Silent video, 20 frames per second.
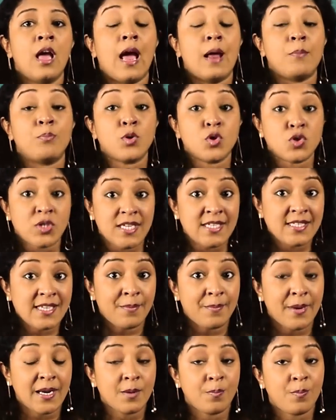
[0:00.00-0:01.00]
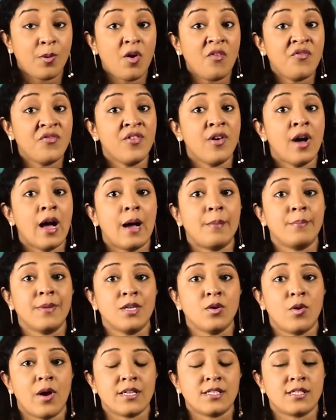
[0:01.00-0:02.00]
And proteins are made up of
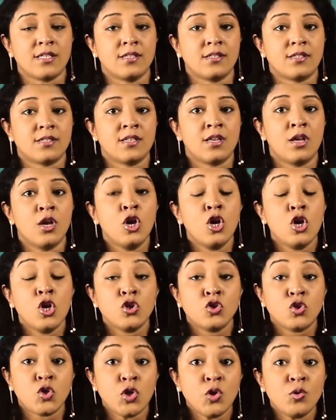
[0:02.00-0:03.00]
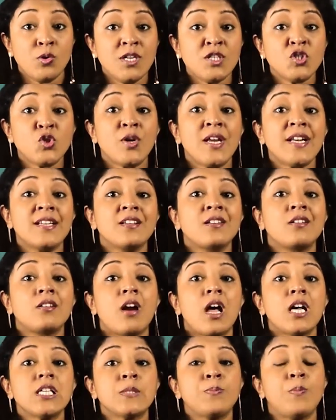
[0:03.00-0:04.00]
amino acids. So you need to get a
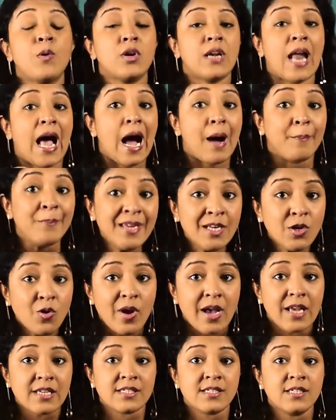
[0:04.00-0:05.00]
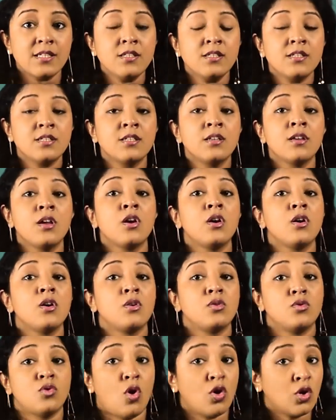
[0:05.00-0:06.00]
grasp on amino acids,
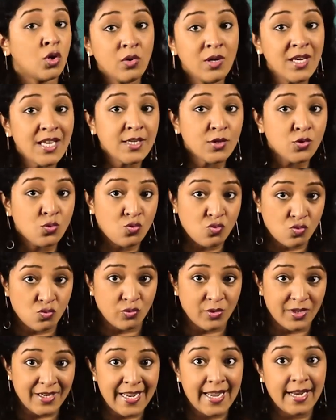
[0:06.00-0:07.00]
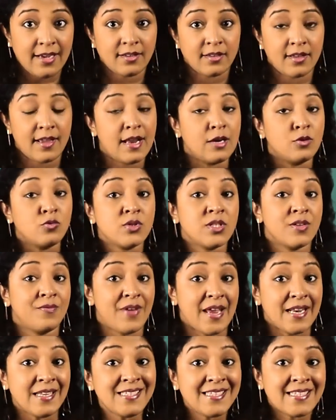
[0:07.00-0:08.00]
not only to nail the elusive
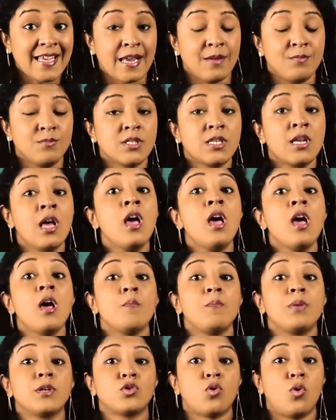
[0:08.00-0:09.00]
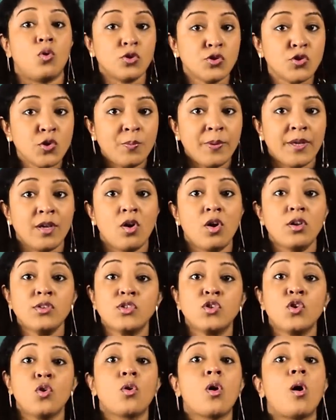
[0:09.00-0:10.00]
enzymes, but also
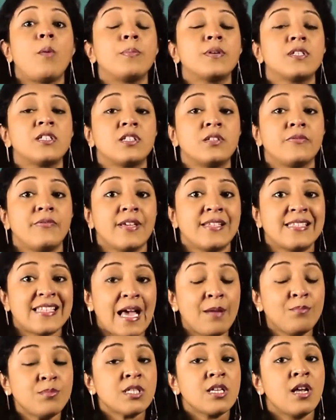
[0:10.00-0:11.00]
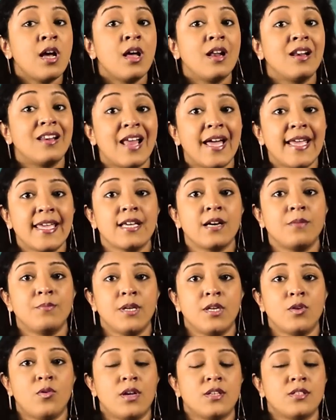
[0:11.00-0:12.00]
because your competitive exams like
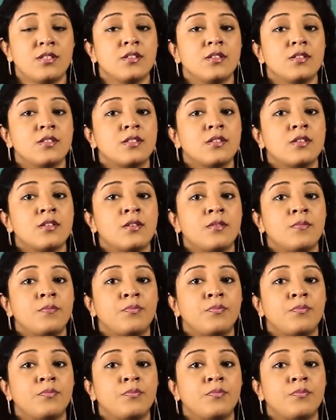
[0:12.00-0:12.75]
amino acids.